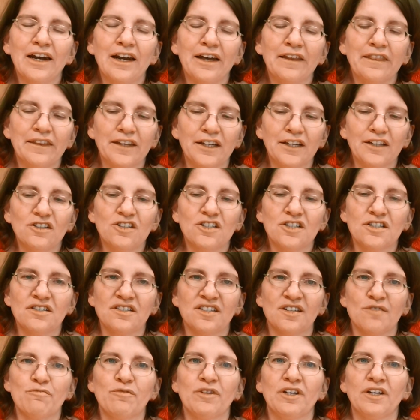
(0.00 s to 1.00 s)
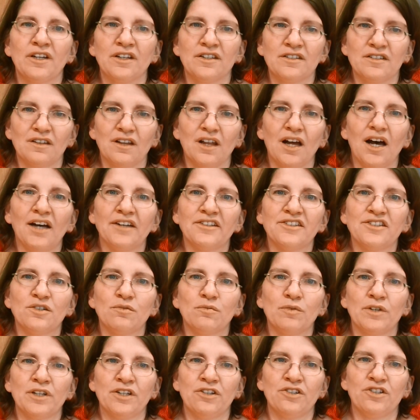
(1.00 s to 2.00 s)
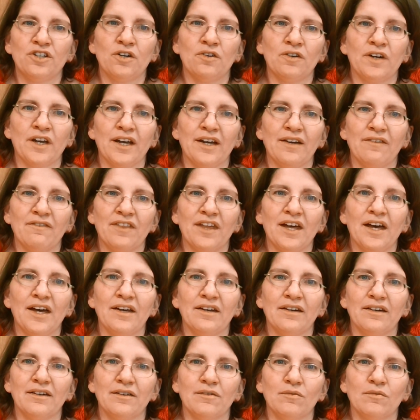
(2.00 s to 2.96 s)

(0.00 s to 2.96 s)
I think just something is lost when you don't have that